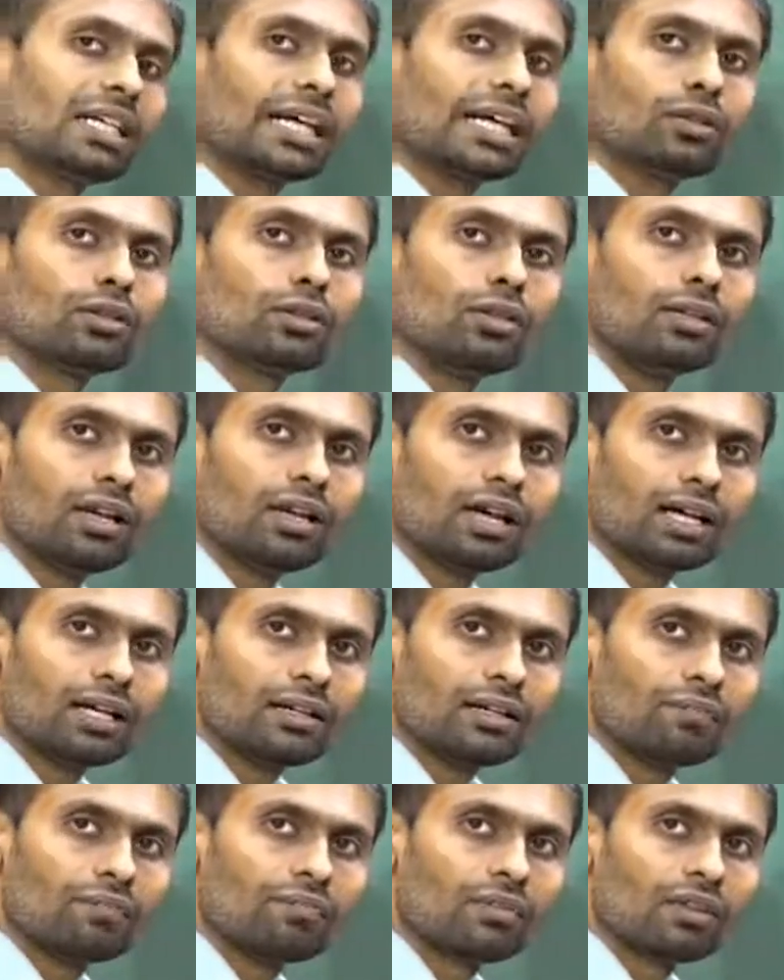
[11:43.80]
try to
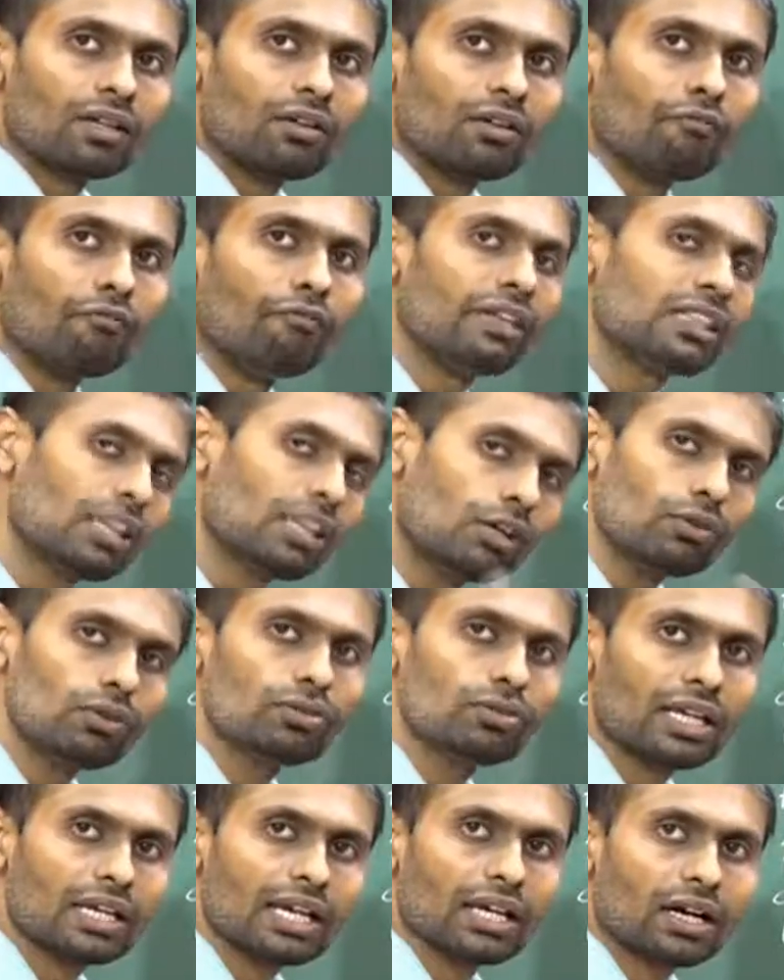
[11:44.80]
learn without
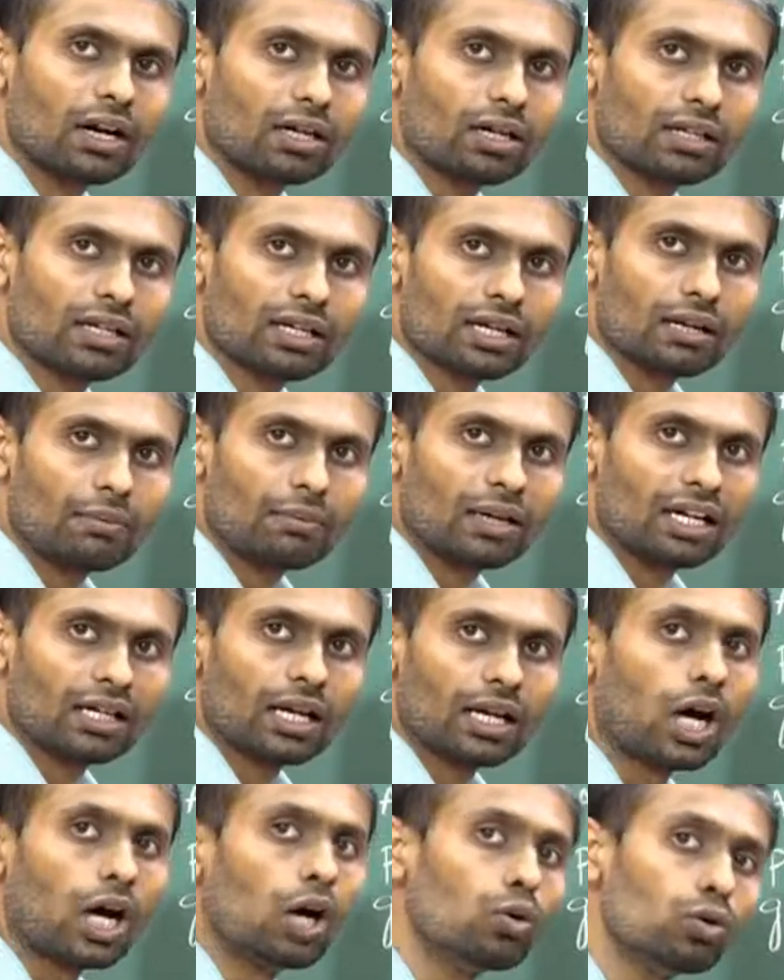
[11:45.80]
using an alter
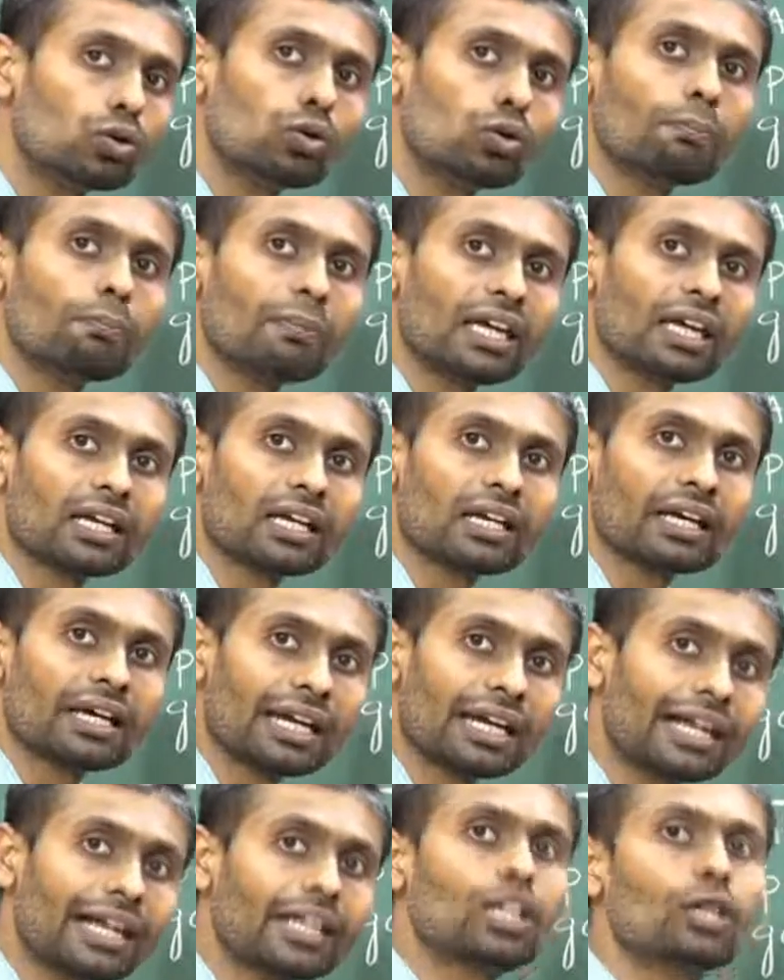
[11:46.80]
command how to make
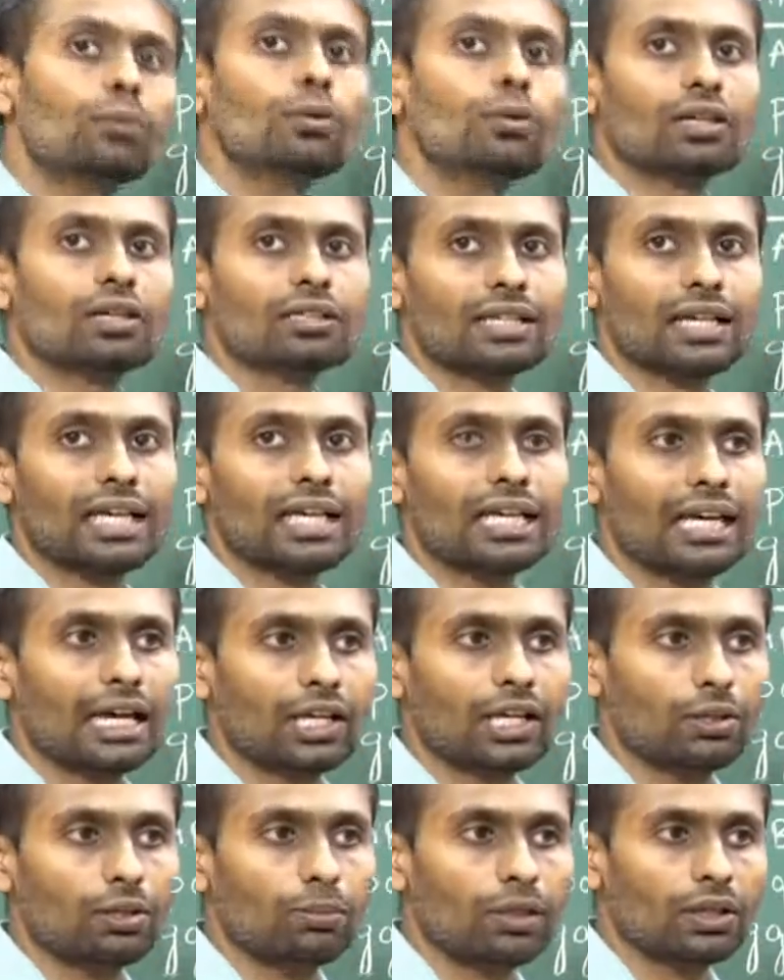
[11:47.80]
an attribute as a key
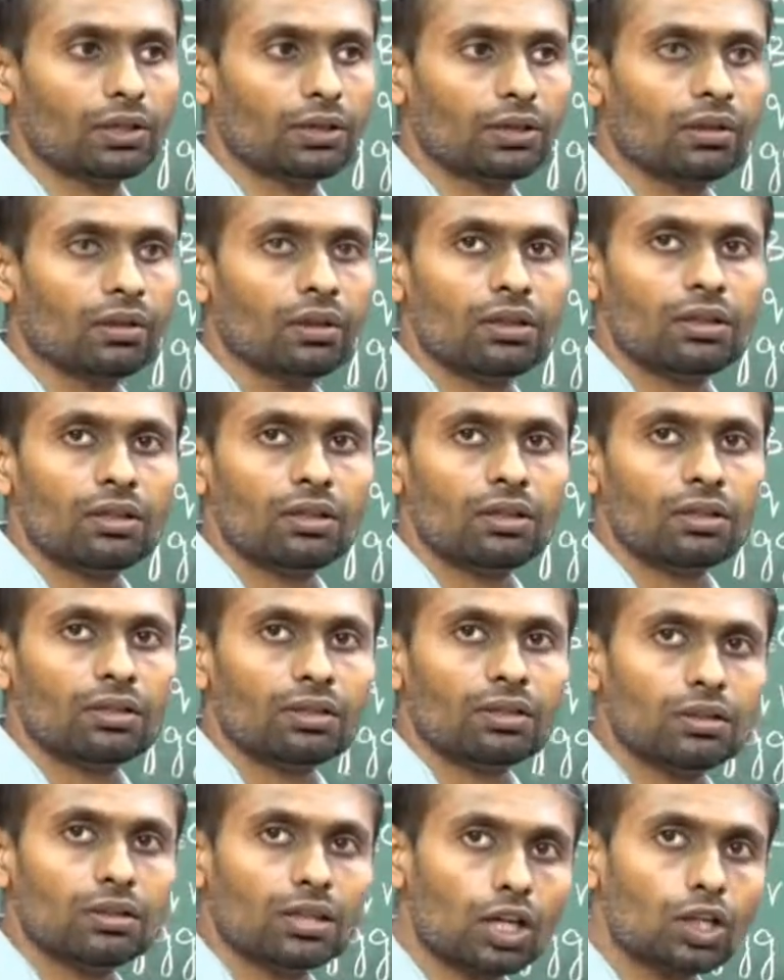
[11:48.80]
attribute.
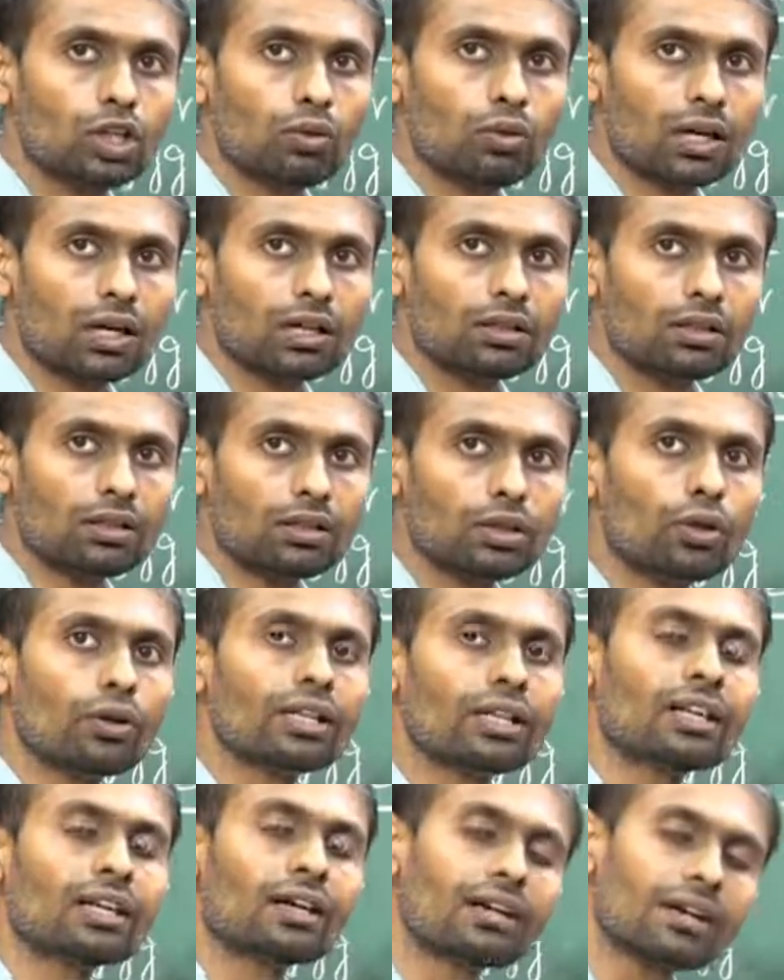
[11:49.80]
That to what?
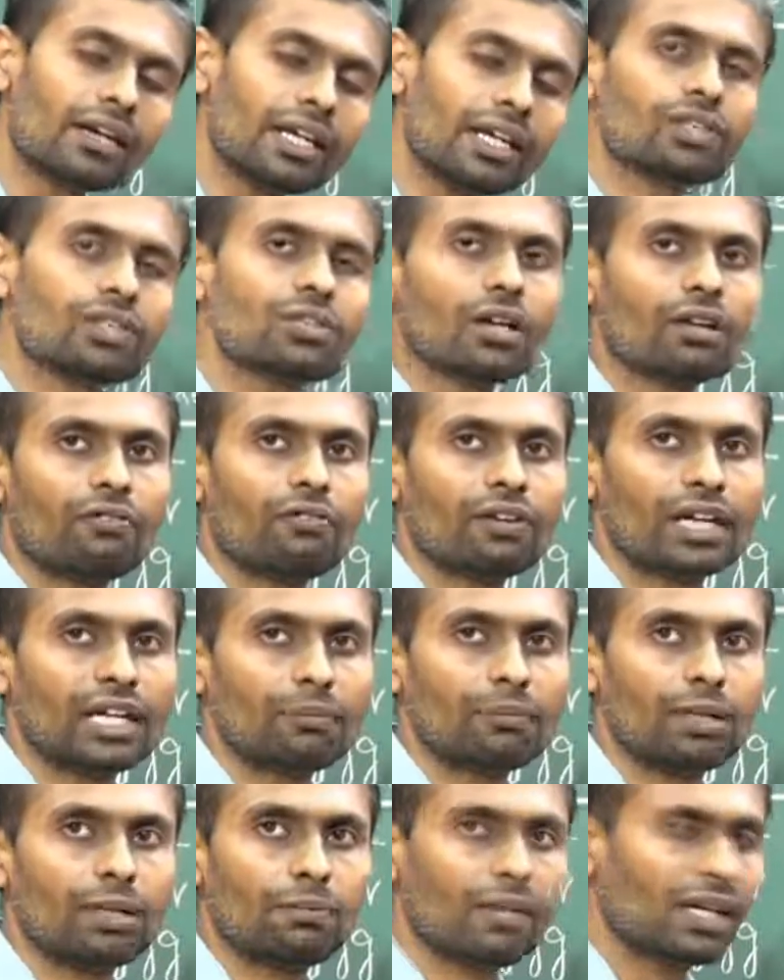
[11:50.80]
During creation of a table.